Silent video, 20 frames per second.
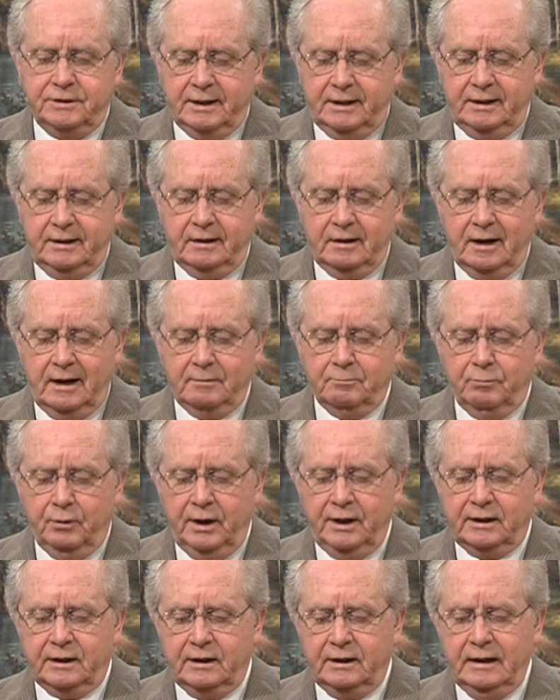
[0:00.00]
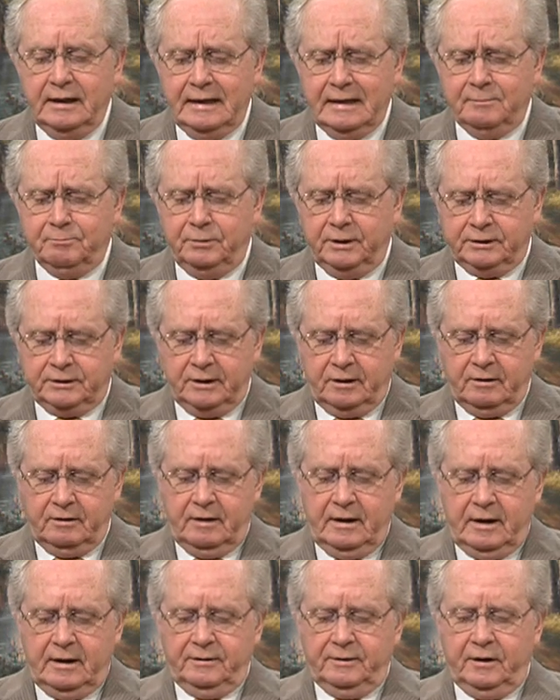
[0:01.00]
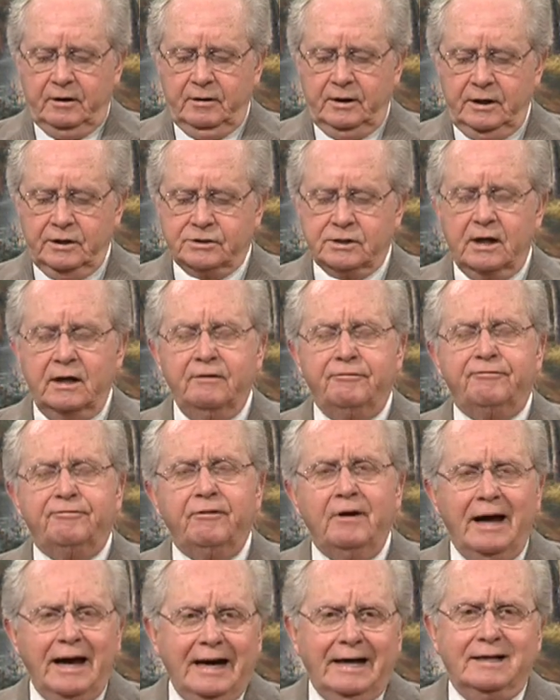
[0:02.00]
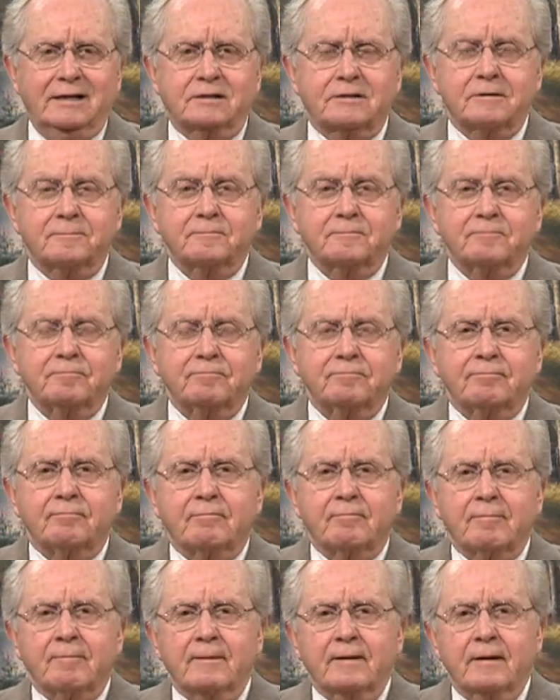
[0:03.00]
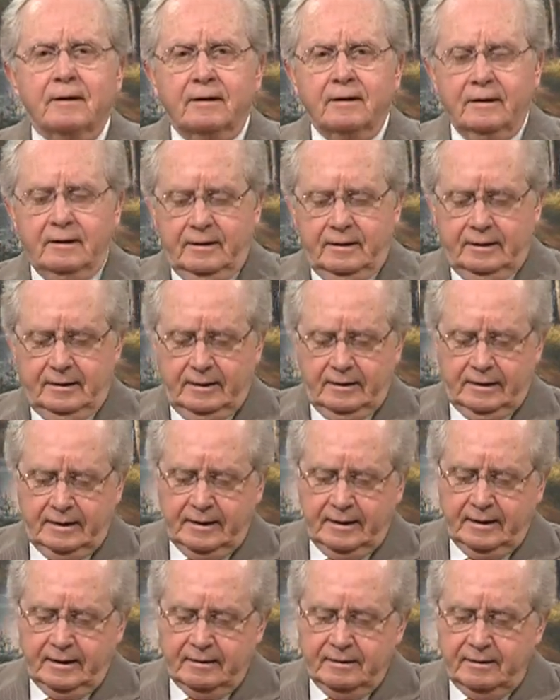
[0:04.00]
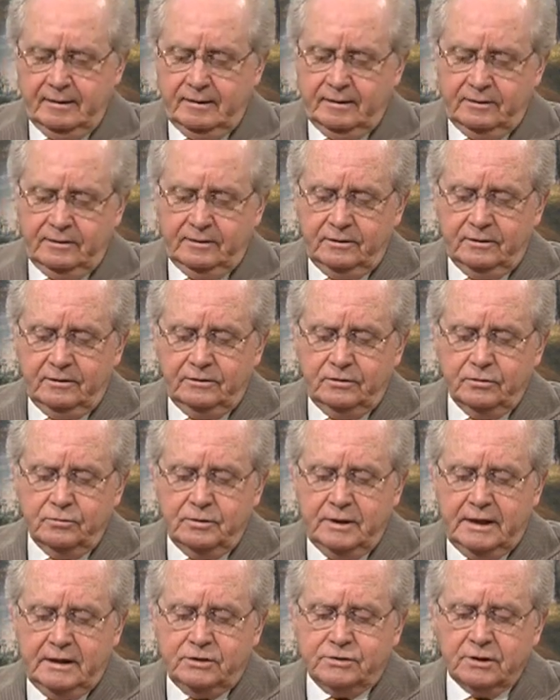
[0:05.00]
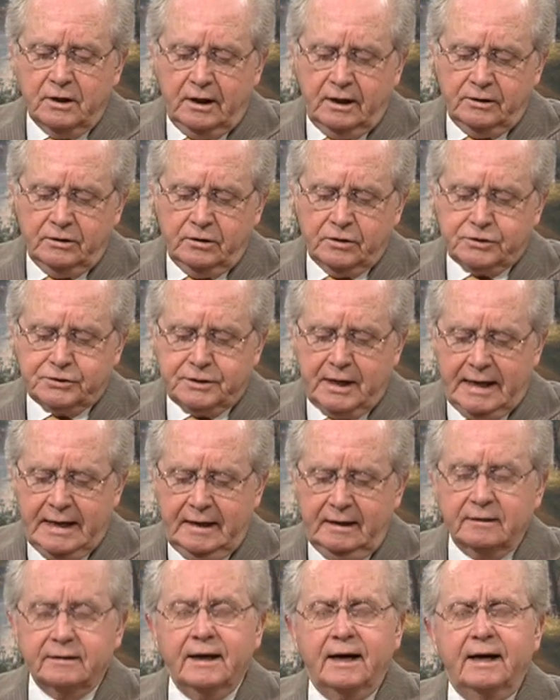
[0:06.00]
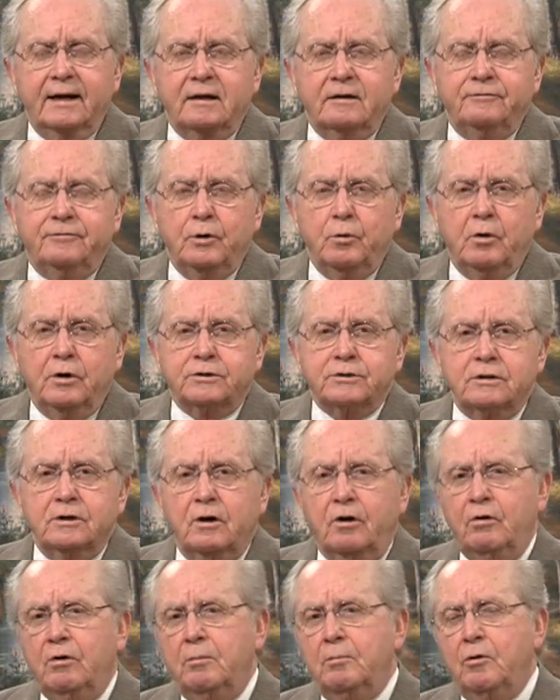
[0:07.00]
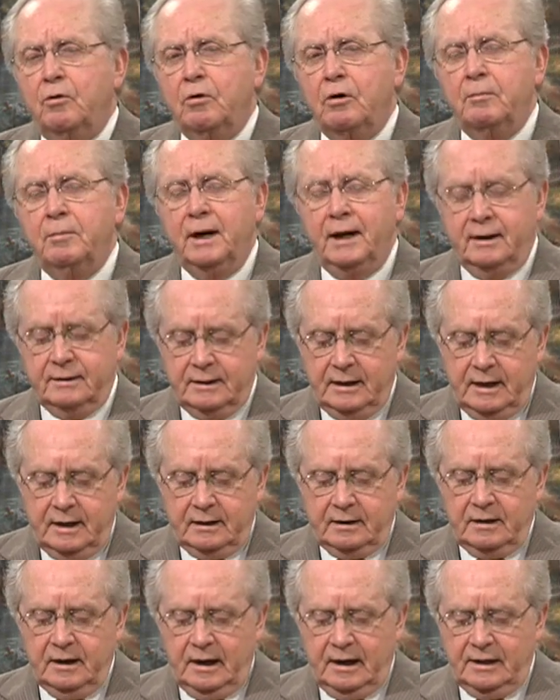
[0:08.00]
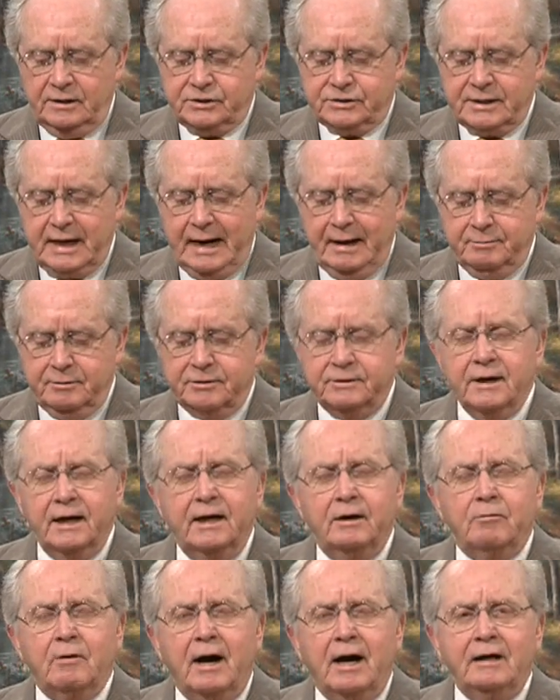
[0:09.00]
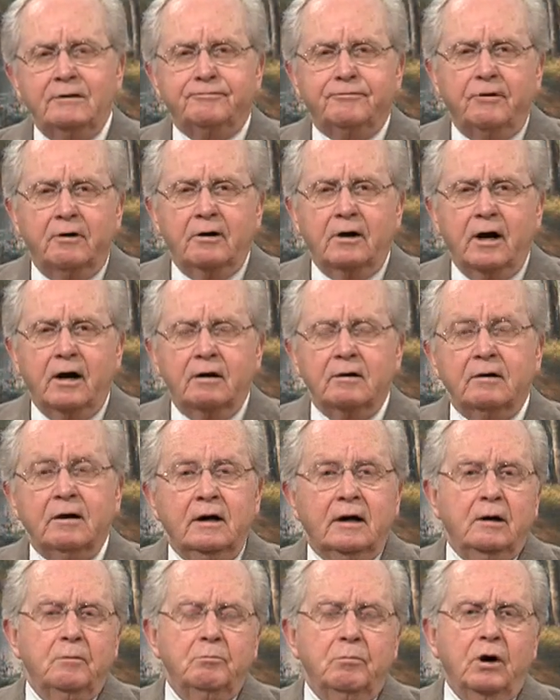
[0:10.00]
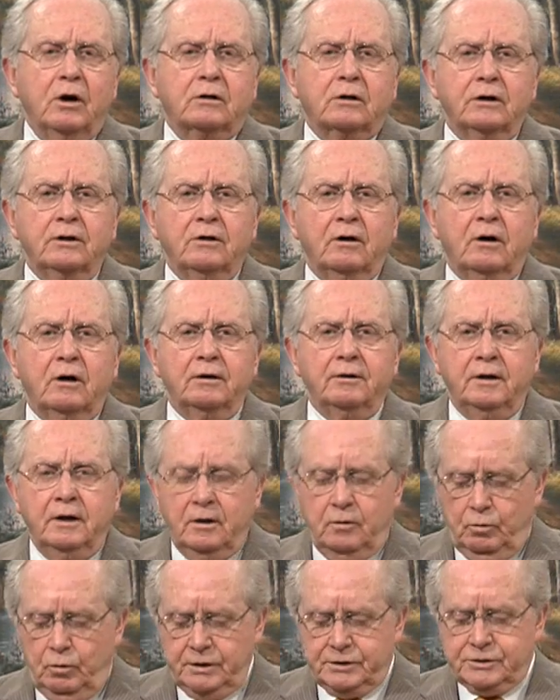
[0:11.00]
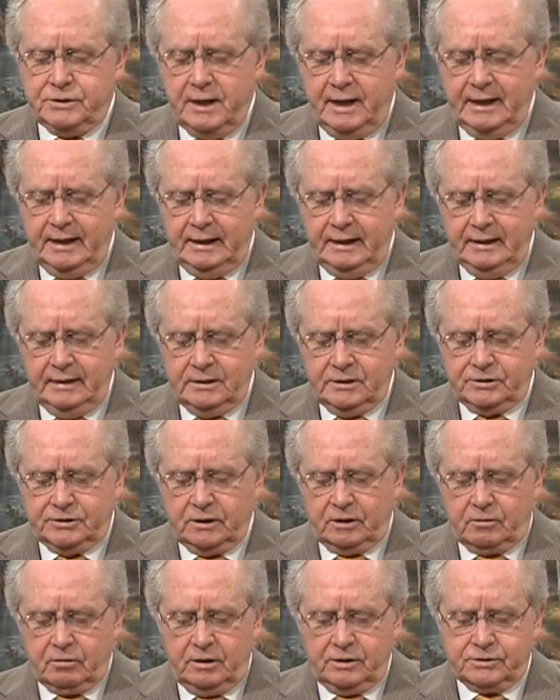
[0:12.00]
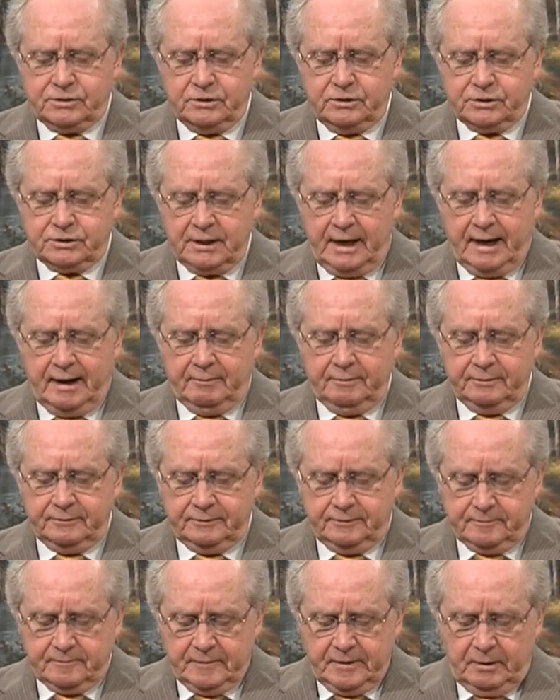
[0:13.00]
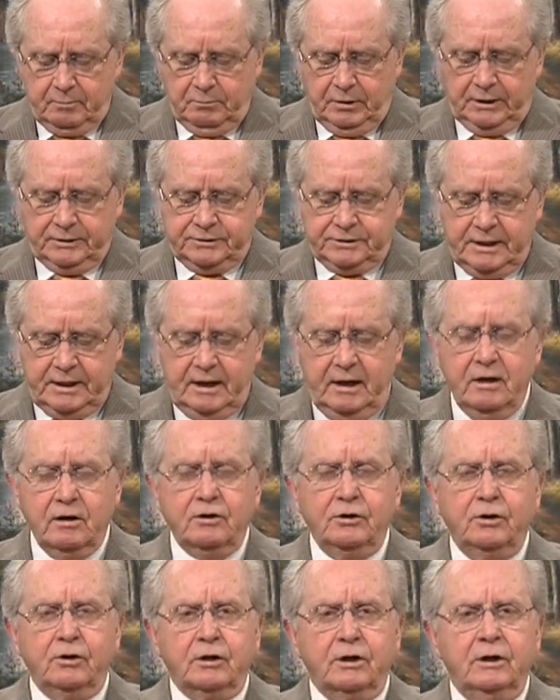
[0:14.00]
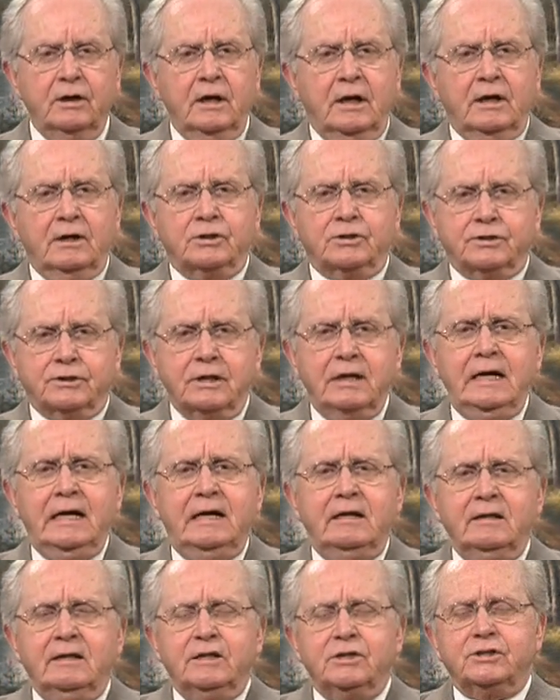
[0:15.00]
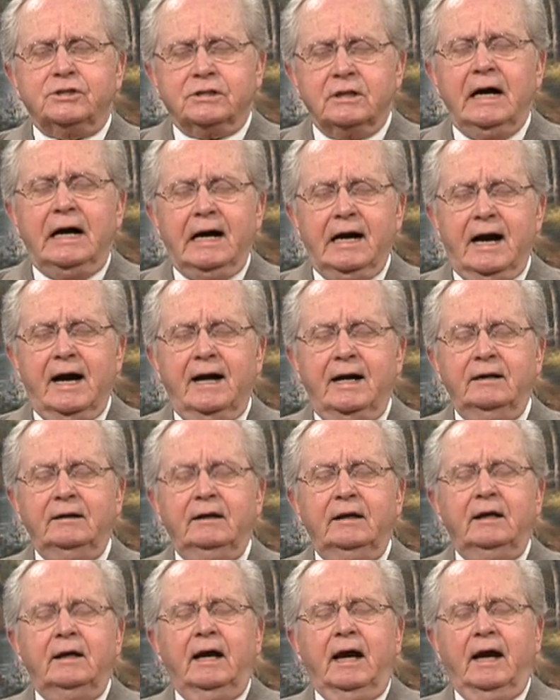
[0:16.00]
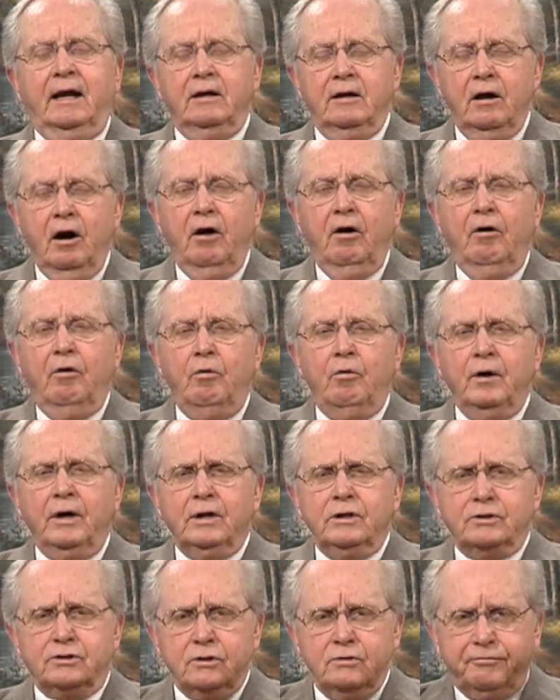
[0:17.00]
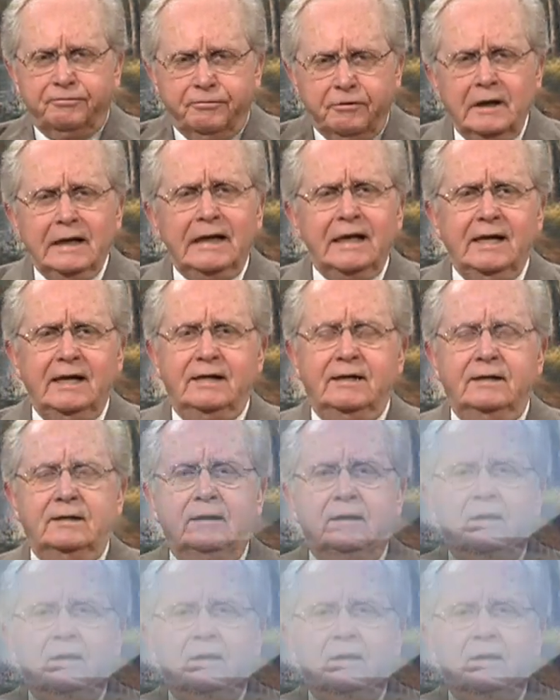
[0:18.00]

day and not breaking it, but there, there is a flight. And uh, you need to understand that. And if you want to know more about God's Sabbath day, write for our booklet on which day is the Christian Sabbath. But see here, you can see this sign and know when to flee